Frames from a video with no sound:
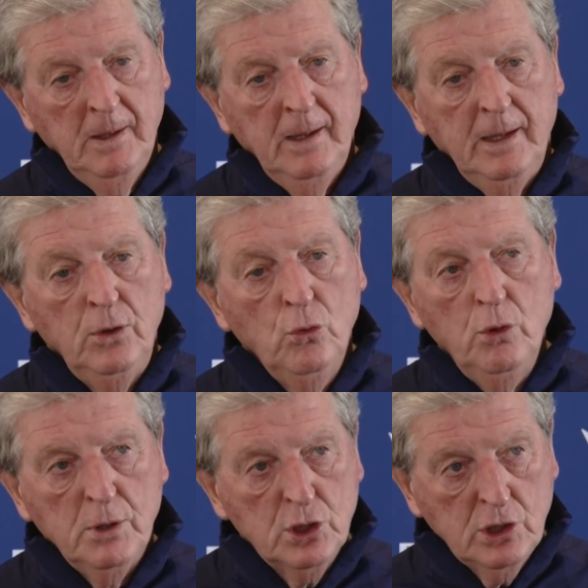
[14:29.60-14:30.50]

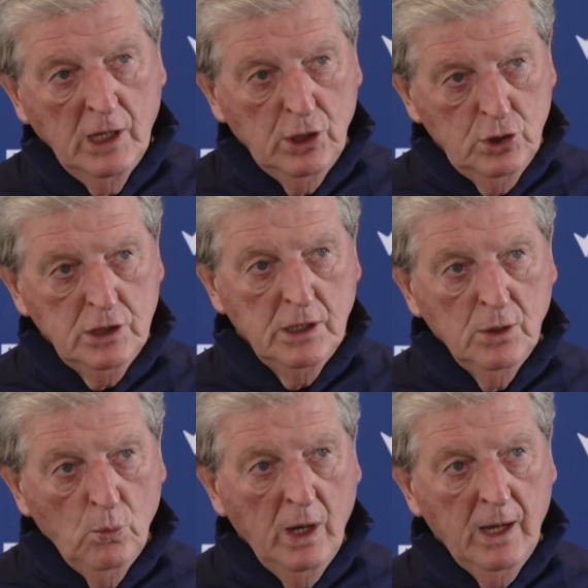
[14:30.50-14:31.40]
enormous changes
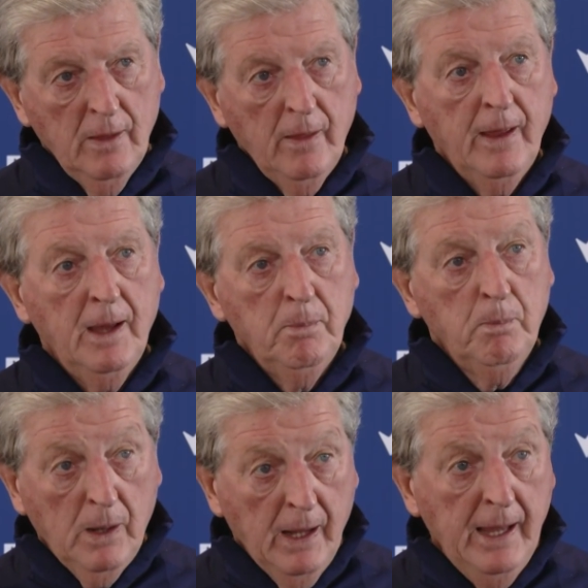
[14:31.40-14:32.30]
in the way that they're
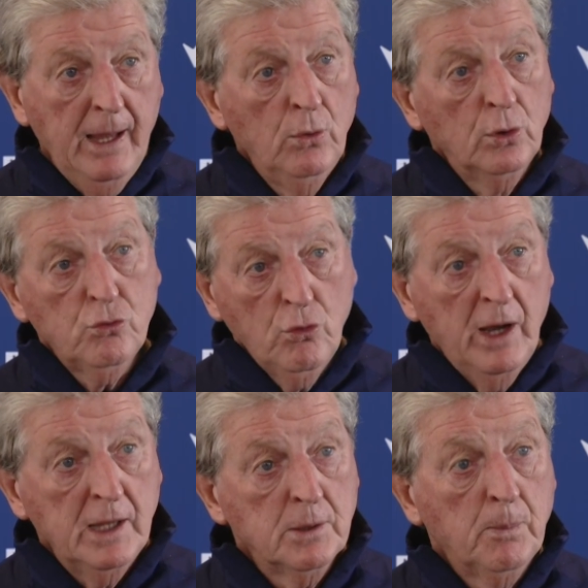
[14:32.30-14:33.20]
playing or
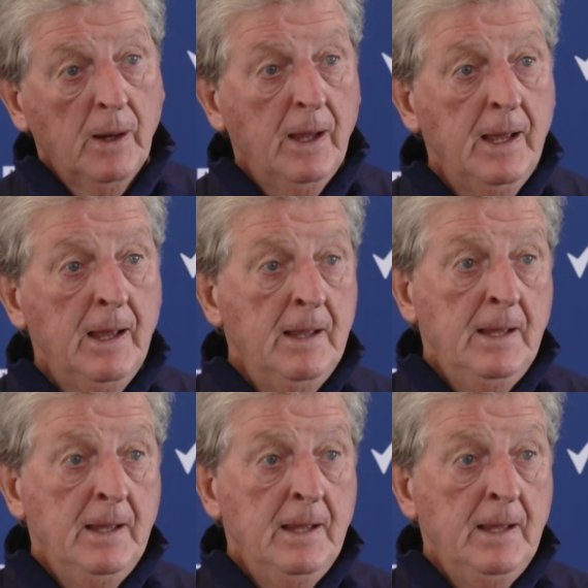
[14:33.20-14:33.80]
trying to play.